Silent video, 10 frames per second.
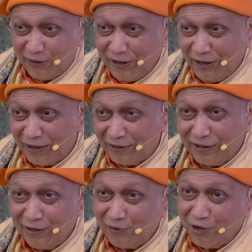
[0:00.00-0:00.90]
If
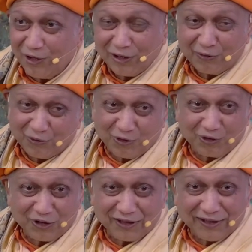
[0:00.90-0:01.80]
one doesn't want,
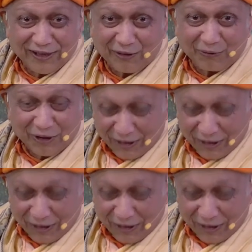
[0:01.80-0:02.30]
of course, it's a